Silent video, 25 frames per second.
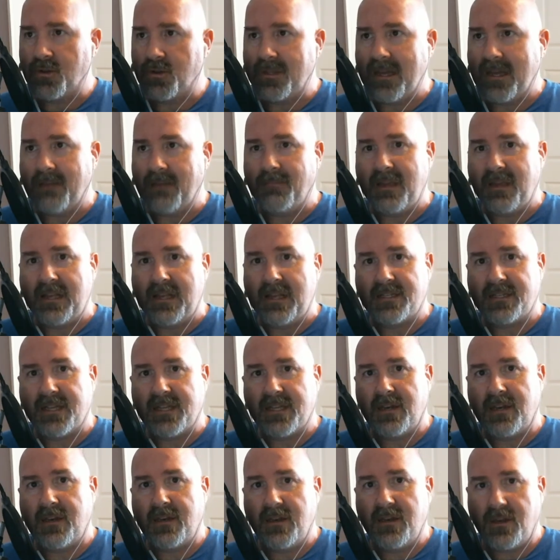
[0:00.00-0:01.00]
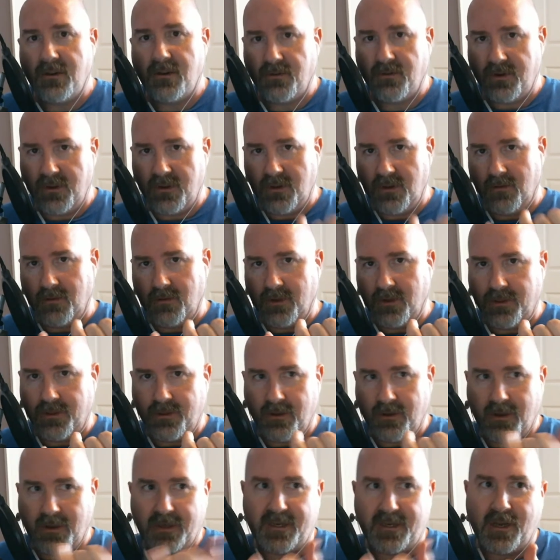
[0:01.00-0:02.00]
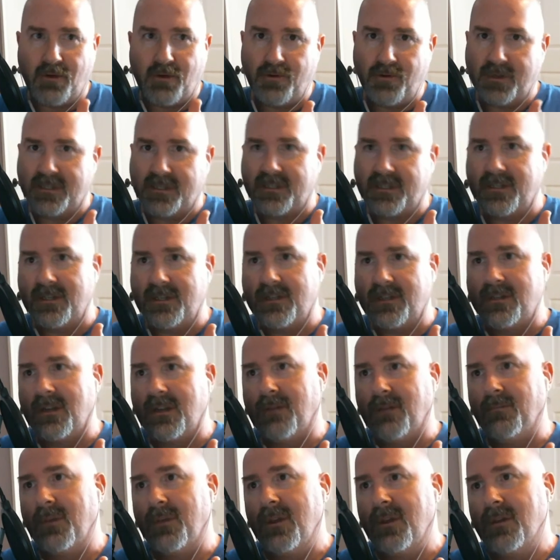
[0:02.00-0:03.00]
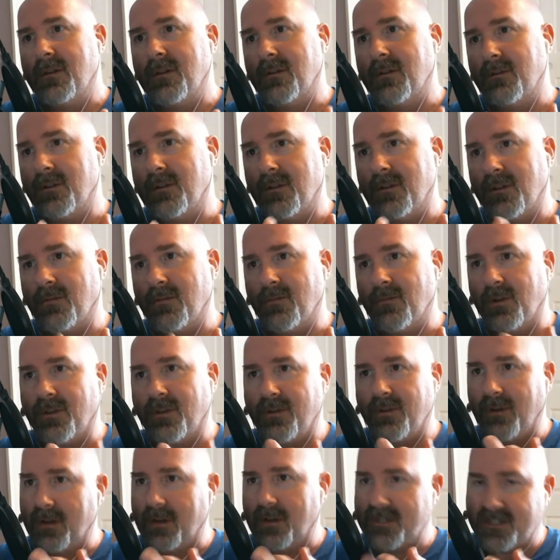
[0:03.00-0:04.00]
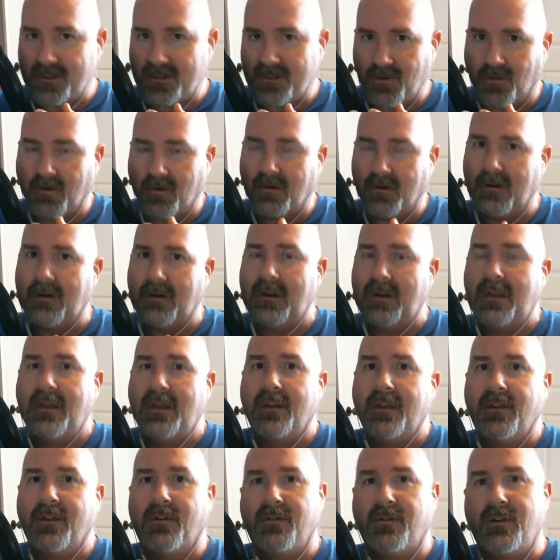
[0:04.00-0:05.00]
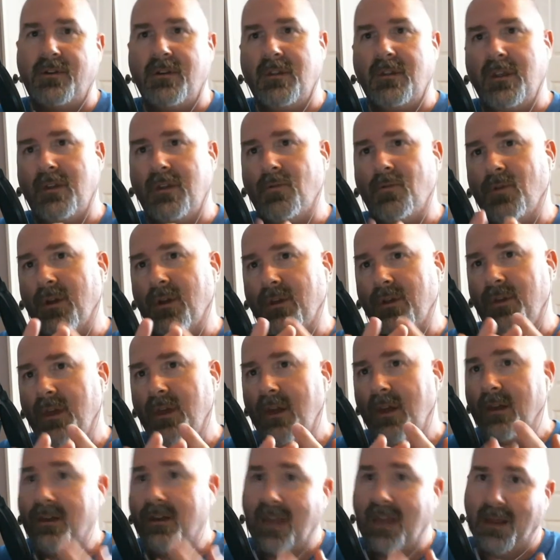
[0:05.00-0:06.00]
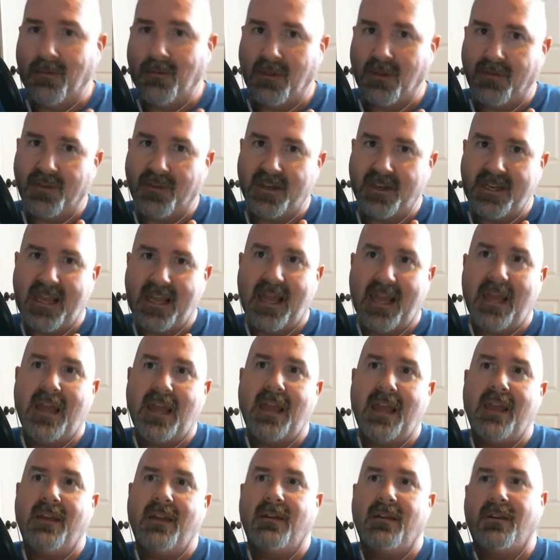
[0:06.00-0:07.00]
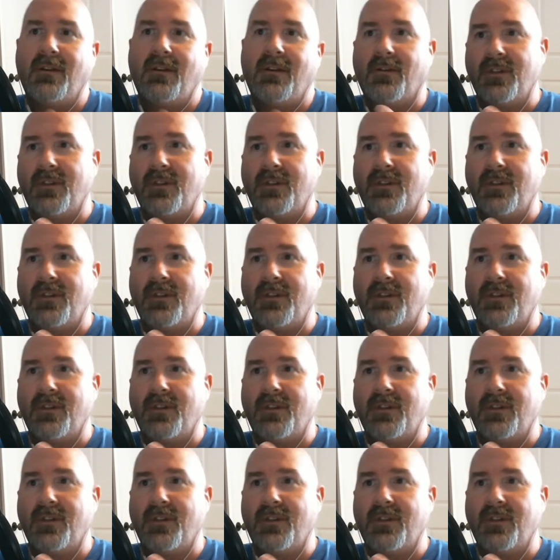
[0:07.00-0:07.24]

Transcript: that being said, you're dealing with a token system. You're dealing with a store. You're dealing with table of the day. You know,